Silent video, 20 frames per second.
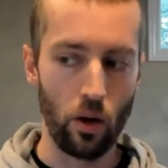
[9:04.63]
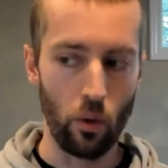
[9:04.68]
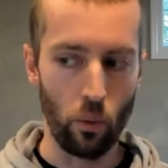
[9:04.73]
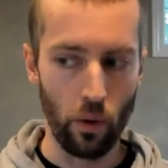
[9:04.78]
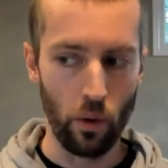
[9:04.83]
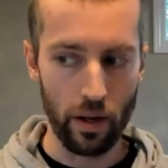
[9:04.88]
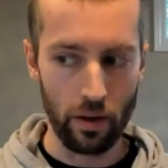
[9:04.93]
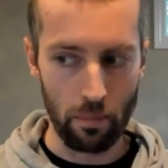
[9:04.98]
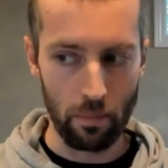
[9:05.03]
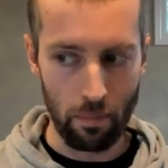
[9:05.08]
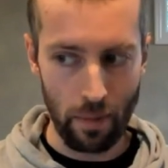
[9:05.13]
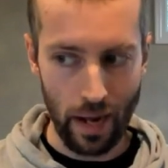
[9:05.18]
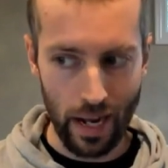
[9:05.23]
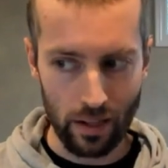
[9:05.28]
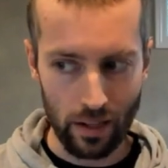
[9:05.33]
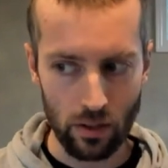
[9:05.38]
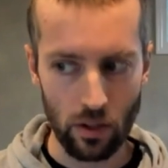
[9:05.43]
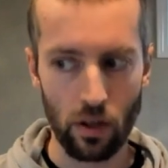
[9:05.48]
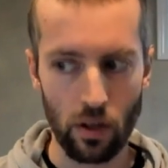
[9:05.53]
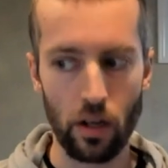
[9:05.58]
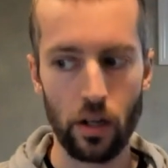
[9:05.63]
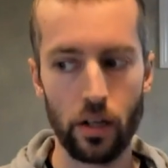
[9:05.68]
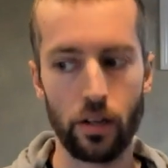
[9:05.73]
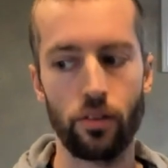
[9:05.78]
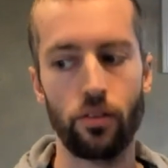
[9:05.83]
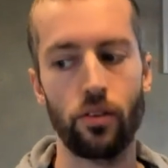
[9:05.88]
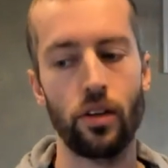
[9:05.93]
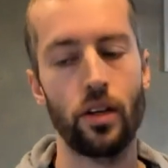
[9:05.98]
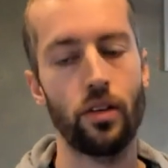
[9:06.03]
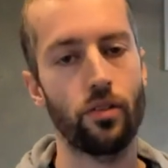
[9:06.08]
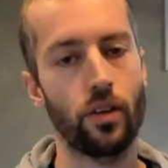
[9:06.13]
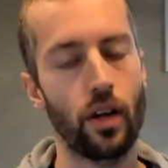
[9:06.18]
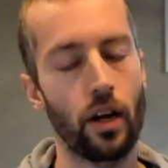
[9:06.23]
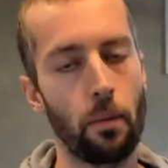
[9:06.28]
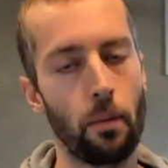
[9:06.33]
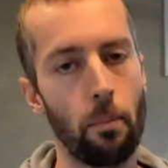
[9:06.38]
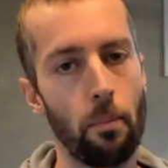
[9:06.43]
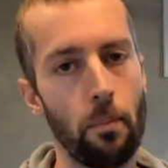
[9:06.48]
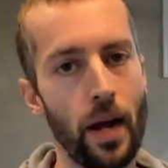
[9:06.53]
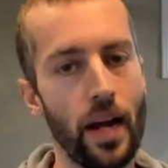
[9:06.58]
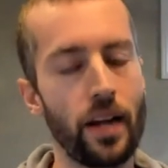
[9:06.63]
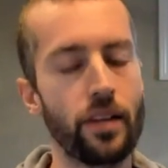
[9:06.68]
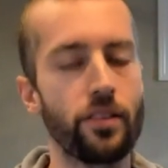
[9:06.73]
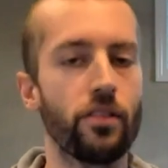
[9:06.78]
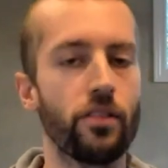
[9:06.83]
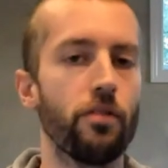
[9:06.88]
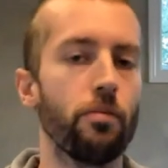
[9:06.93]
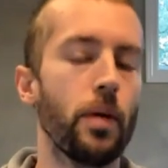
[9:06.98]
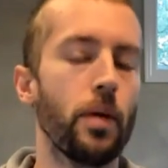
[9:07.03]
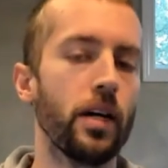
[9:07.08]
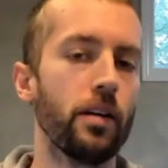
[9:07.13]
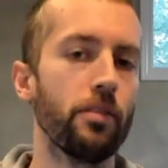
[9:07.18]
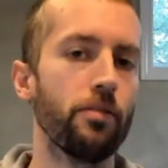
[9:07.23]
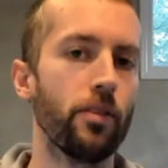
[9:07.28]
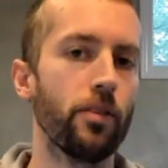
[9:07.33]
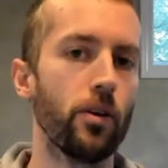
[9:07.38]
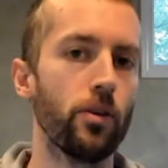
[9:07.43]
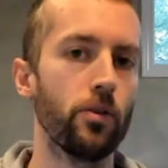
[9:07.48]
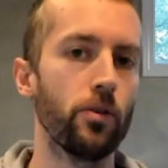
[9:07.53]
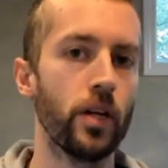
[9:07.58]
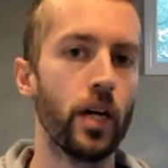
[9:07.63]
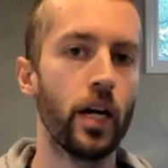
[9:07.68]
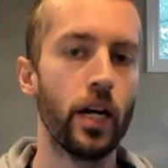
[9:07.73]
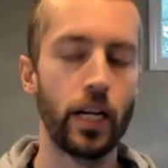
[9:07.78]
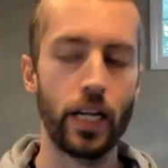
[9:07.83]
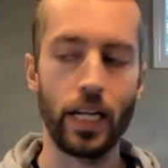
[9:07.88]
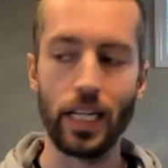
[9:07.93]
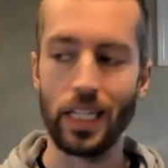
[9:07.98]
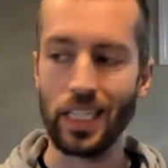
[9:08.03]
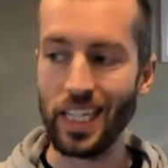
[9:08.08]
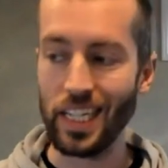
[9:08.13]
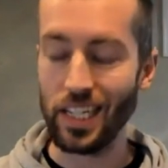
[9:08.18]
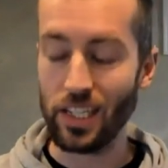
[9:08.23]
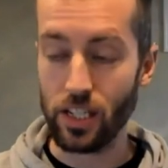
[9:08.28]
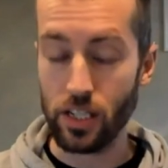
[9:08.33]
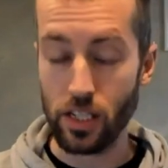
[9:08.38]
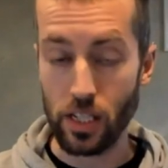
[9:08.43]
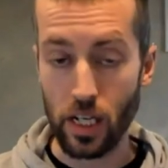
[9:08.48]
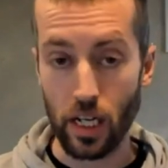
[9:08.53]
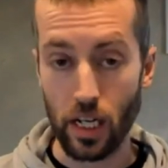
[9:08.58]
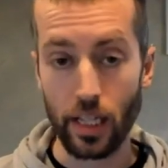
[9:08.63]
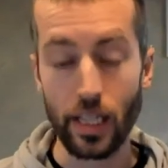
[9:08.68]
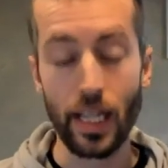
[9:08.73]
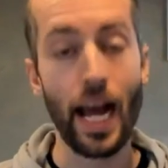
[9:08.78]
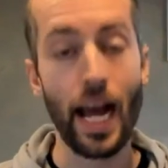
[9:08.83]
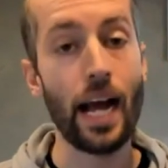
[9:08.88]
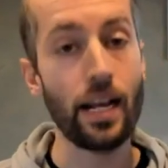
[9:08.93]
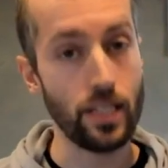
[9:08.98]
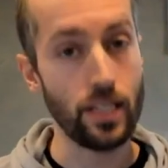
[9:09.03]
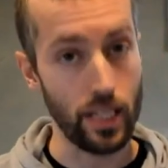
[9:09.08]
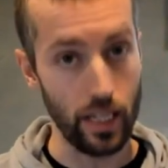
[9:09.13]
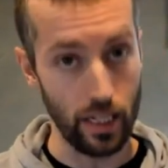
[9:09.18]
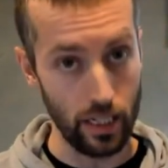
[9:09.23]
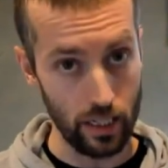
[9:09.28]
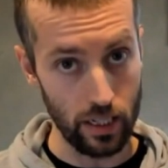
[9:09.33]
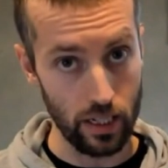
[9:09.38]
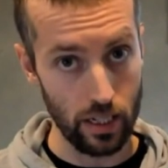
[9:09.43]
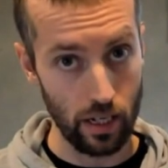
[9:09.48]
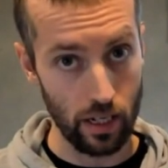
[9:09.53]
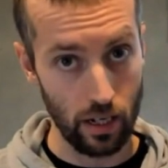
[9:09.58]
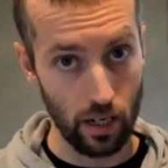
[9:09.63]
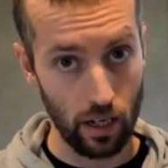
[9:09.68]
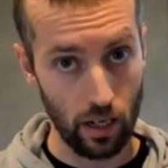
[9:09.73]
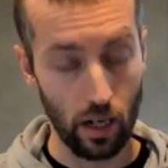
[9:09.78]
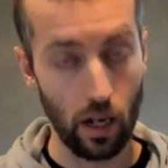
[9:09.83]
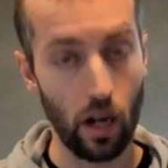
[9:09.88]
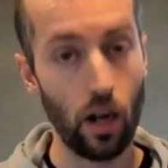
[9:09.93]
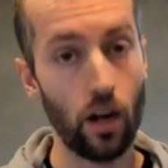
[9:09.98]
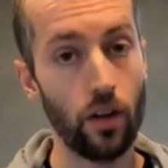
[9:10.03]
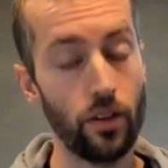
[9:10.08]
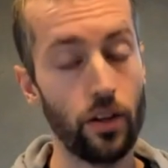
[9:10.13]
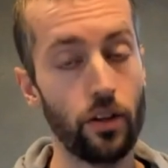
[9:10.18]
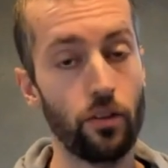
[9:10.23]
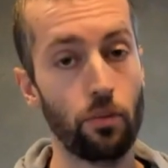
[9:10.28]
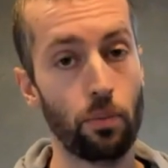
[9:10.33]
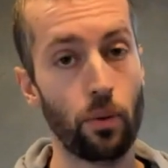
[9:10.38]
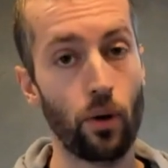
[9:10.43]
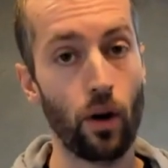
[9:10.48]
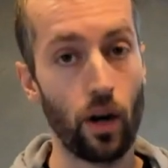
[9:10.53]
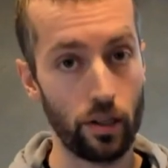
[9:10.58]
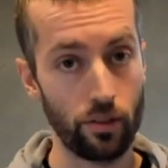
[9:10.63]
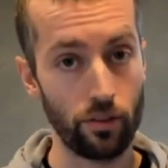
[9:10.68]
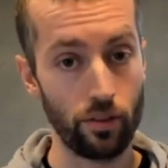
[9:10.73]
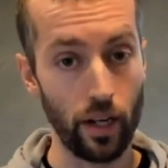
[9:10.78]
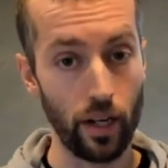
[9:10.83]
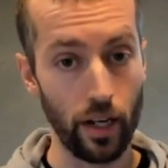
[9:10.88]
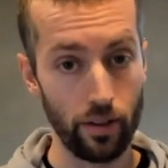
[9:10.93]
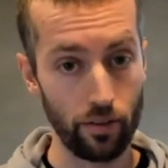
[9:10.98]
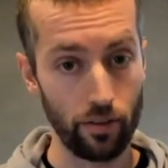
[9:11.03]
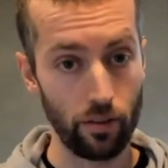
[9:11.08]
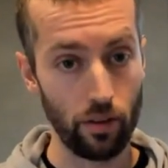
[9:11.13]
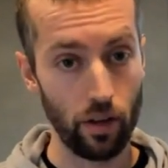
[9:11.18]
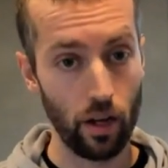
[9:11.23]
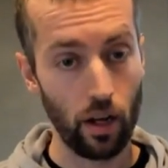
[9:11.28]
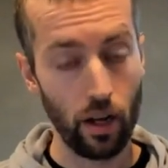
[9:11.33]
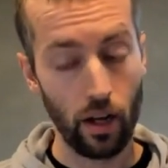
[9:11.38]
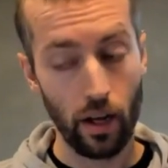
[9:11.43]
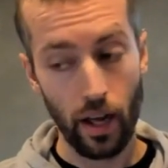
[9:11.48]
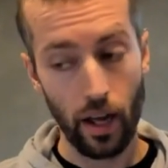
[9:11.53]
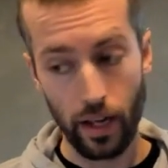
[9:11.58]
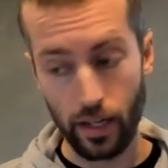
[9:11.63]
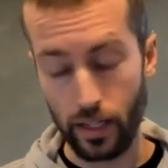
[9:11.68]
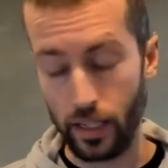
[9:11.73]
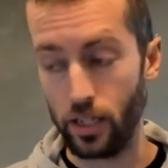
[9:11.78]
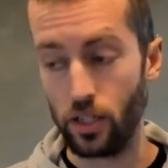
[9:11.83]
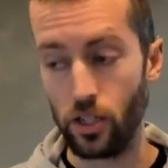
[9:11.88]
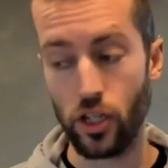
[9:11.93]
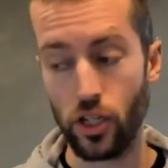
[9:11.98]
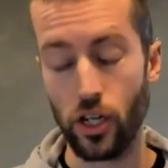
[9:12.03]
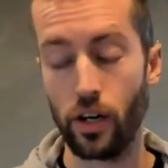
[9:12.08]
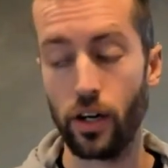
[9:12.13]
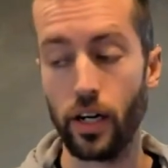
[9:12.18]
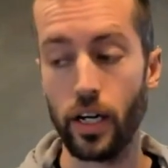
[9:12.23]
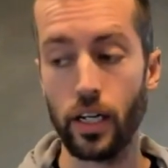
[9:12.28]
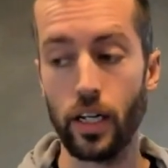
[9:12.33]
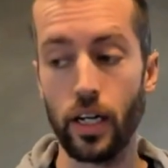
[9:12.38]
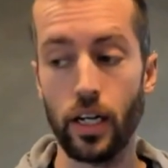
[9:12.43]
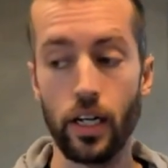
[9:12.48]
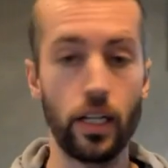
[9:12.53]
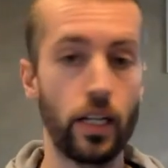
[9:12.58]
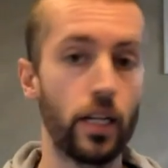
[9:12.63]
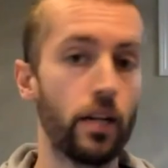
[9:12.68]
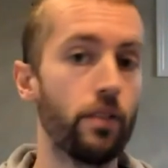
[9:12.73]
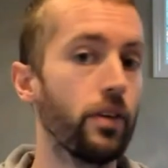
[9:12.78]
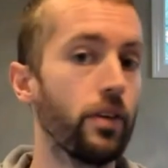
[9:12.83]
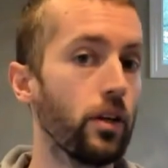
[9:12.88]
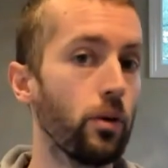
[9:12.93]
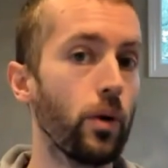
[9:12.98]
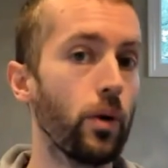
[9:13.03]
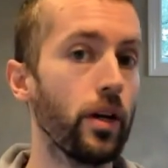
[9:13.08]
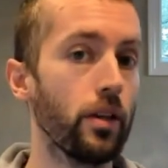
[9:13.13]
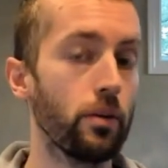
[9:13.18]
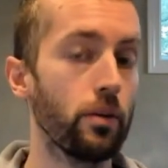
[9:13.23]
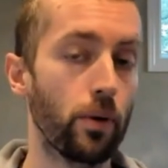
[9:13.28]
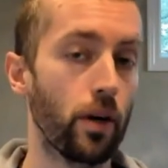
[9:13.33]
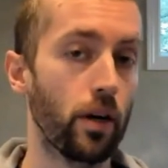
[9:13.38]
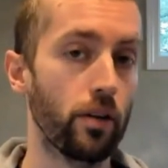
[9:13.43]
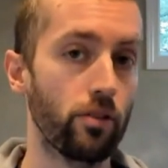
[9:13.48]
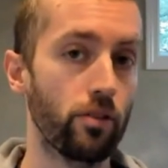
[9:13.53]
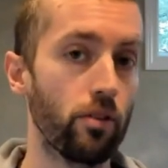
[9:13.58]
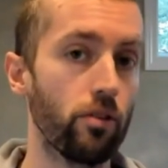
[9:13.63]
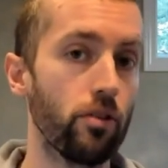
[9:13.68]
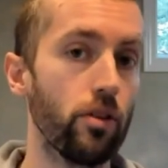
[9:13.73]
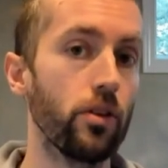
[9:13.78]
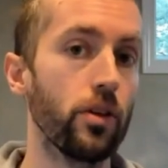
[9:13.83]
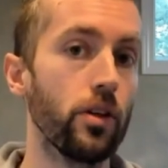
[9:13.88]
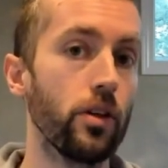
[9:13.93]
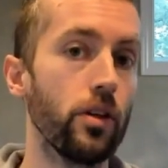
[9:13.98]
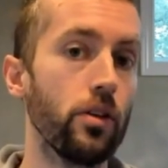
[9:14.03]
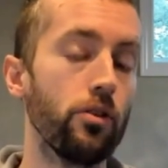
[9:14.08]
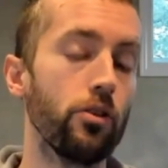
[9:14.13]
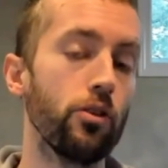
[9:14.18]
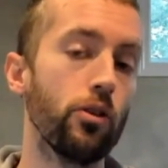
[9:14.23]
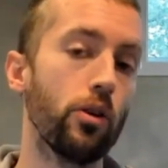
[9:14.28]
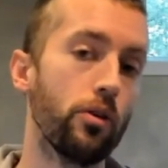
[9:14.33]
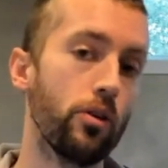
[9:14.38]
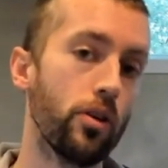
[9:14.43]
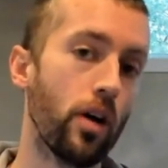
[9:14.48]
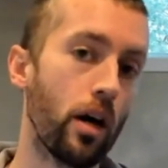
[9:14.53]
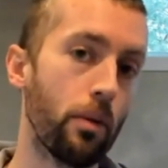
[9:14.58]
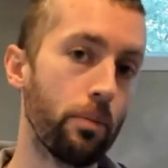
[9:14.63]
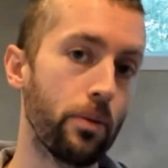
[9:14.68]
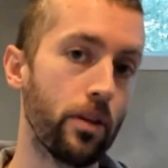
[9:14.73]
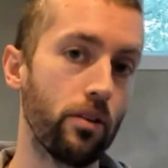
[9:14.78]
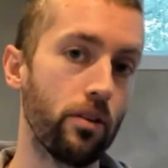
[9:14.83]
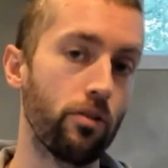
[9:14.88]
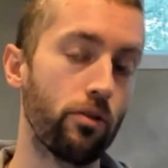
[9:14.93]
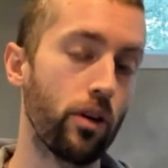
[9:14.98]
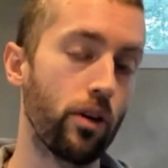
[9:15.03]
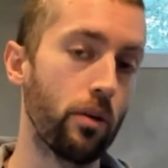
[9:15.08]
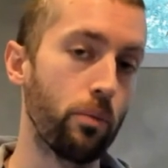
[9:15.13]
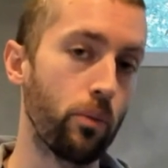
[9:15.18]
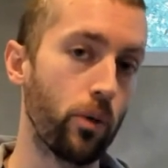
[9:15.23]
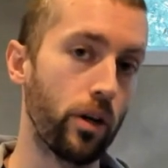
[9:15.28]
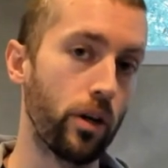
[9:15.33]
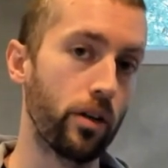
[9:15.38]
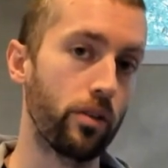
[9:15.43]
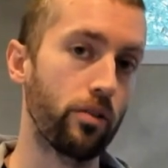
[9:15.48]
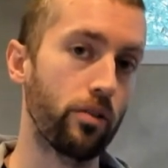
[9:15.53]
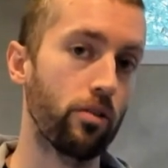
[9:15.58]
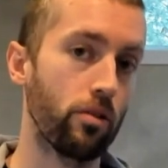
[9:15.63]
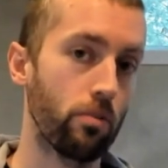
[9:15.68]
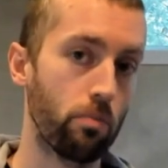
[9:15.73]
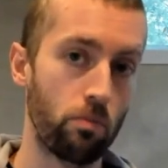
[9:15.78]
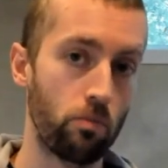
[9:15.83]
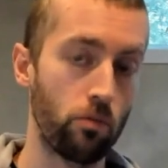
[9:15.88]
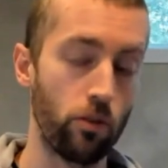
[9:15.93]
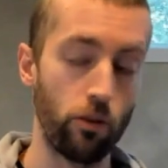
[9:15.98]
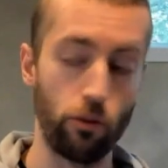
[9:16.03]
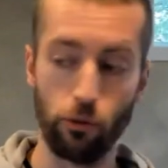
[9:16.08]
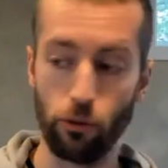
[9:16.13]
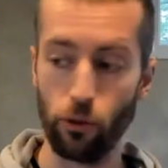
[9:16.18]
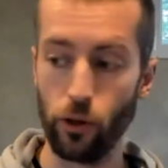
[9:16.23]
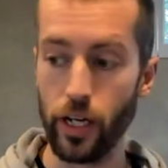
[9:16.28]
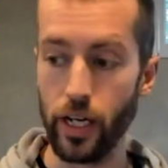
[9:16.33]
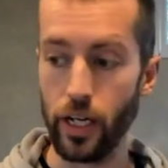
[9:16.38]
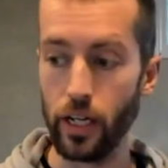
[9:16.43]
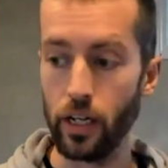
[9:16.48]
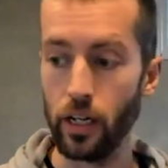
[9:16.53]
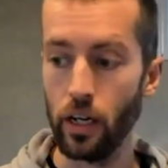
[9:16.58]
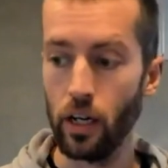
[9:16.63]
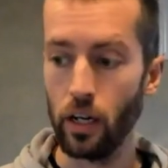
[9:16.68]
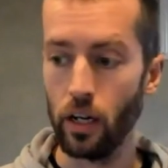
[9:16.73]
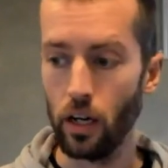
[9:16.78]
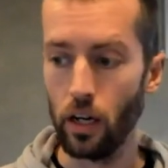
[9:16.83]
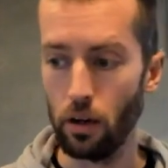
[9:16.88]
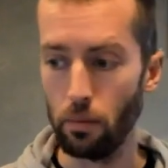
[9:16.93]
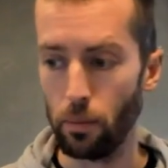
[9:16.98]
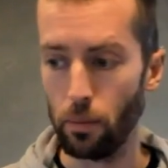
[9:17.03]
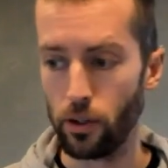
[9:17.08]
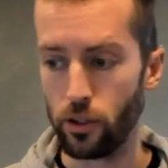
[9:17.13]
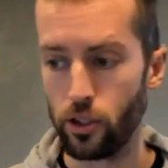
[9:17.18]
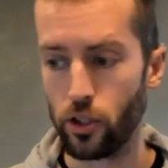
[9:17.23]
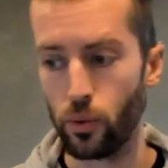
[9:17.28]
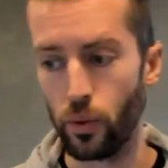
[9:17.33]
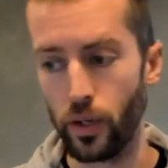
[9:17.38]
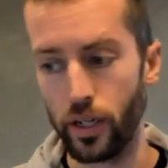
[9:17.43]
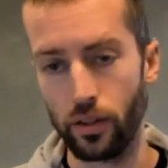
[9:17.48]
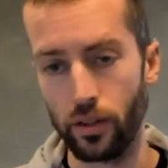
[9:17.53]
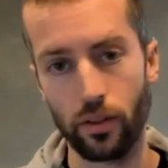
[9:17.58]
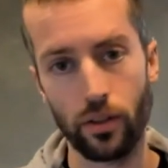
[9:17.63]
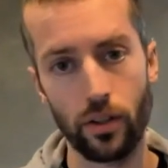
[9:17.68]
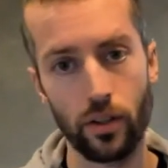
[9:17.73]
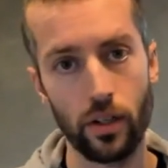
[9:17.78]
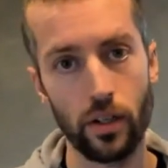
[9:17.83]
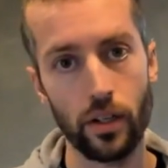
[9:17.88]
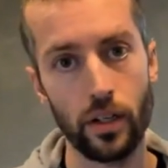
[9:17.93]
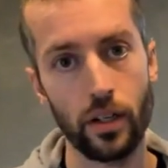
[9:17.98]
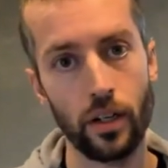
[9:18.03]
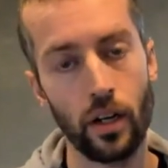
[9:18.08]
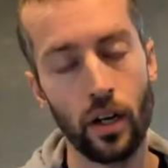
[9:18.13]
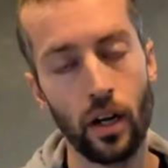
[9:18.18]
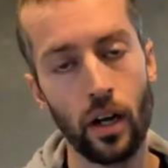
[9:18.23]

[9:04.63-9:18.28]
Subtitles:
When Matt talks, he's got a massive megaphone. He teaches classes on this process, and he's sharing it and giving away the process you can use to adopt these frameworks for free on March 23rd.